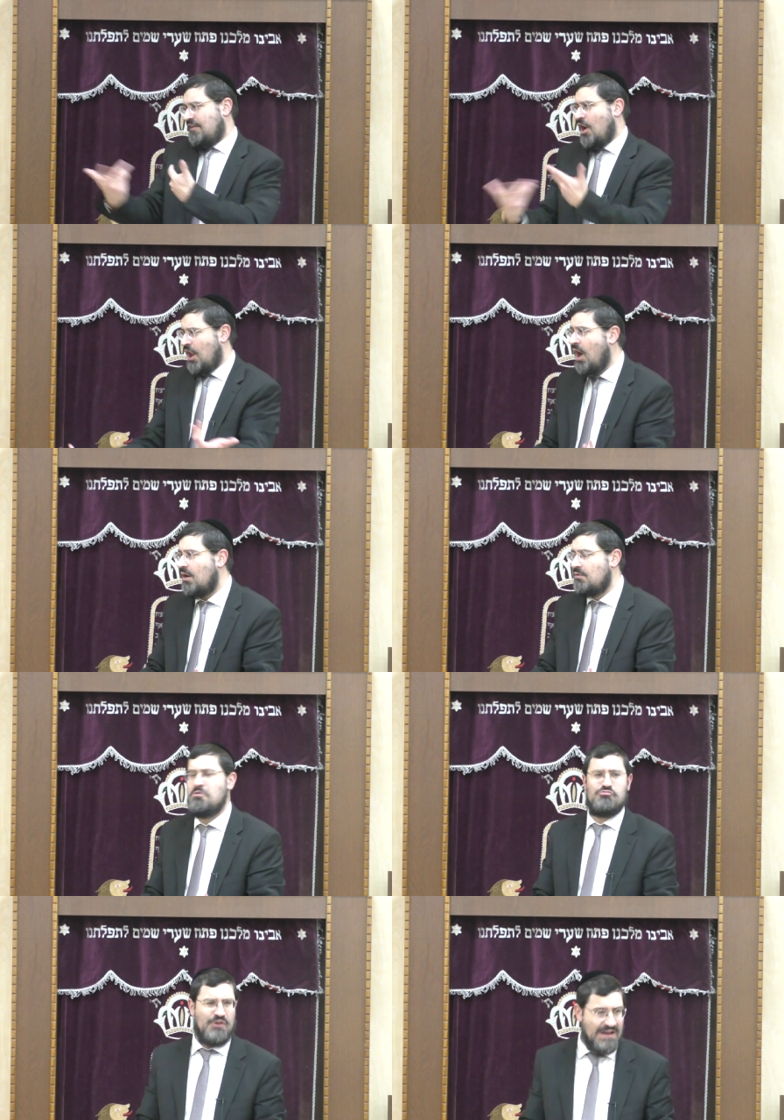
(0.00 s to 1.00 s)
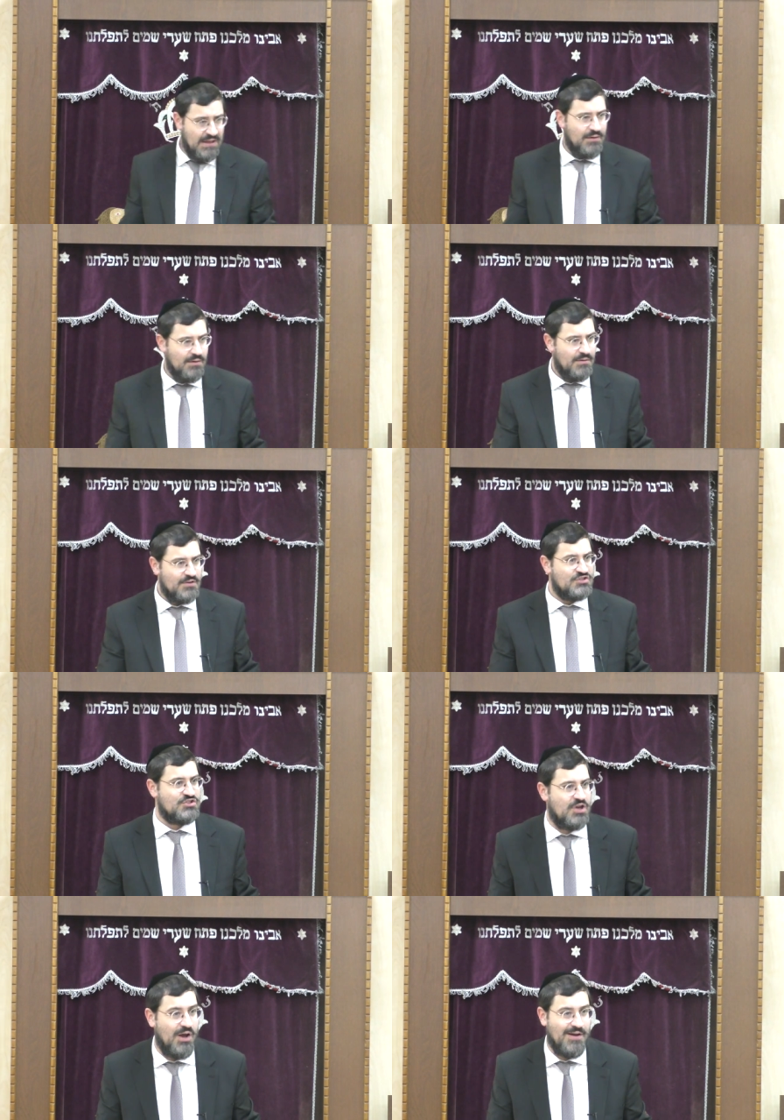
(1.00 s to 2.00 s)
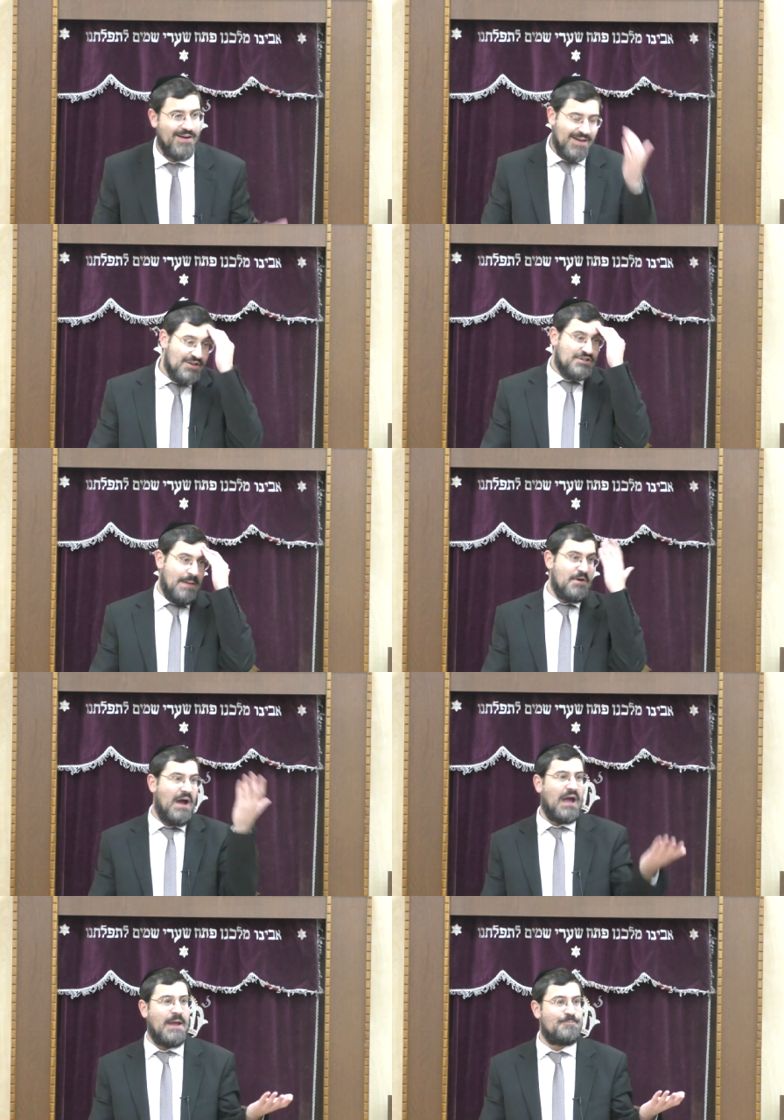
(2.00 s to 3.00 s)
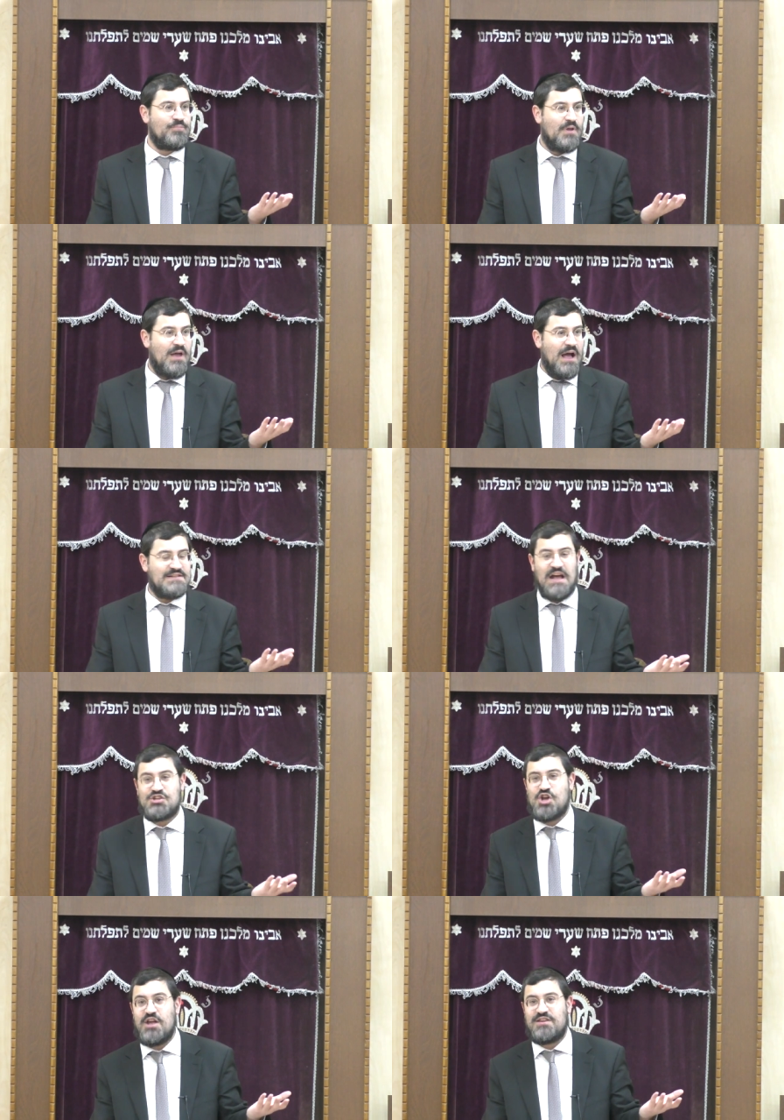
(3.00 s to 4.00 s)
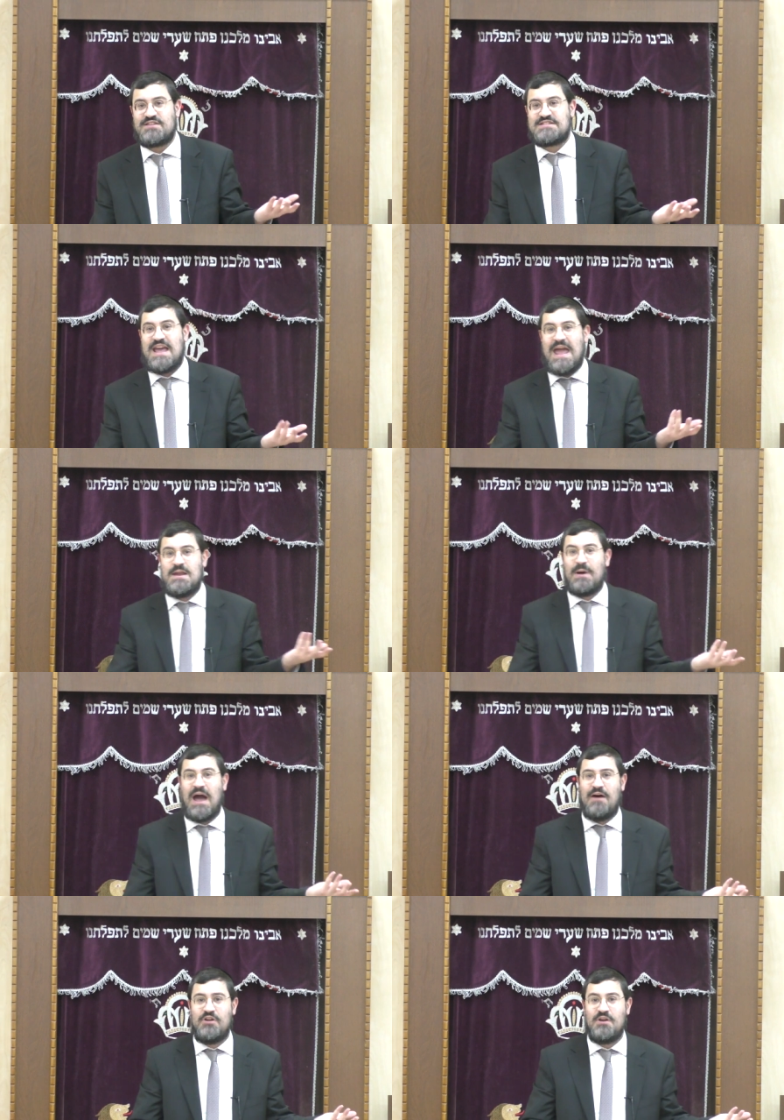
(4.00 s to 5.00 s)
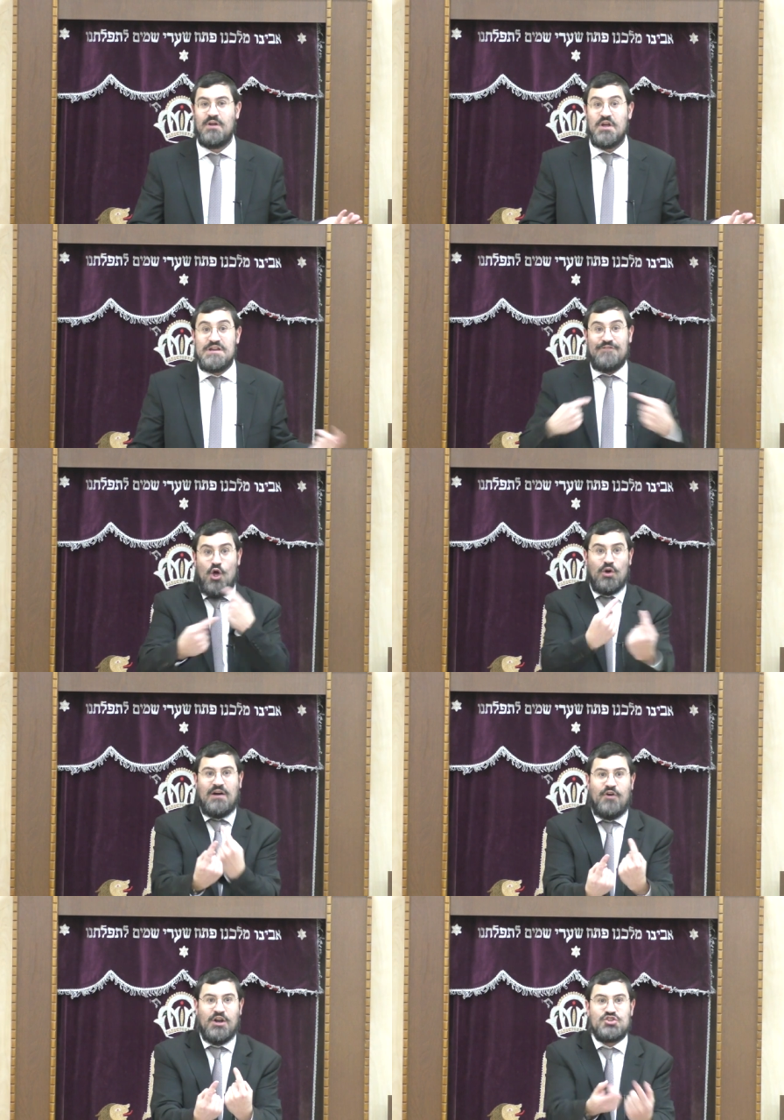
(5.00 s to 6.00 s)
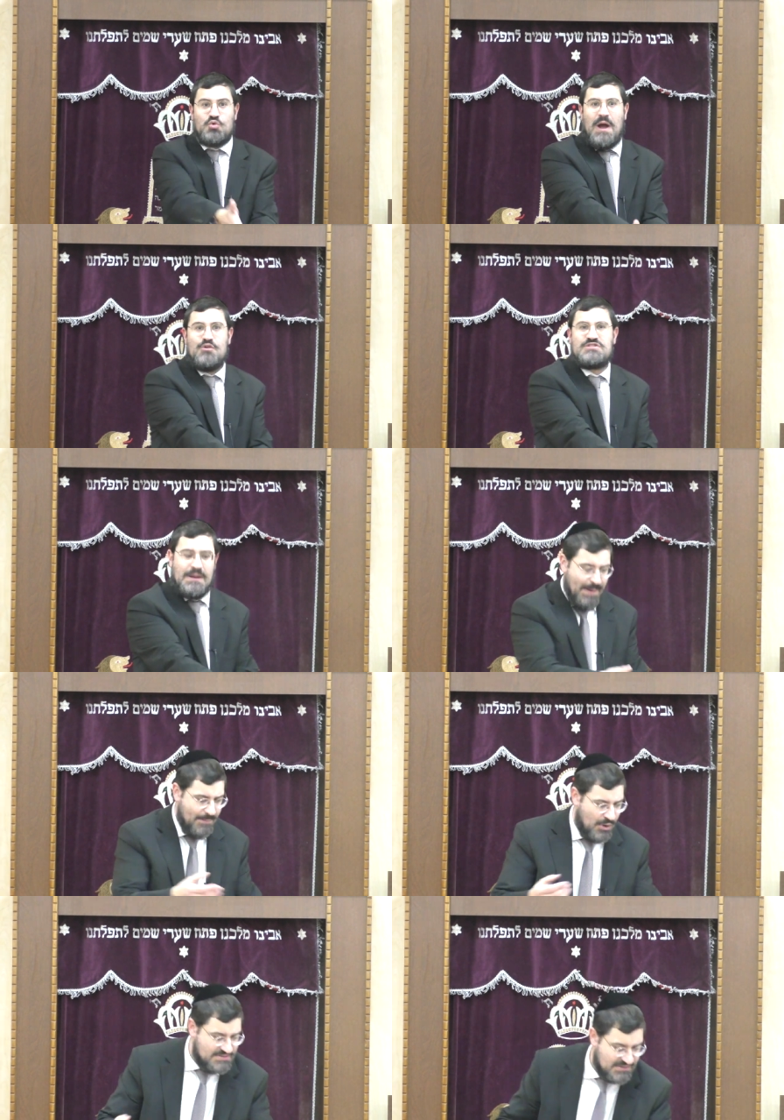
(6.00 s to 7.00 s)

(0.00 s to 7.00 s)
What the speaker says: Kavodah. Really? Shem Yirachim. As I shouted to say Einem Eschaven. You have no kavanah, so why are you using a baby wipe?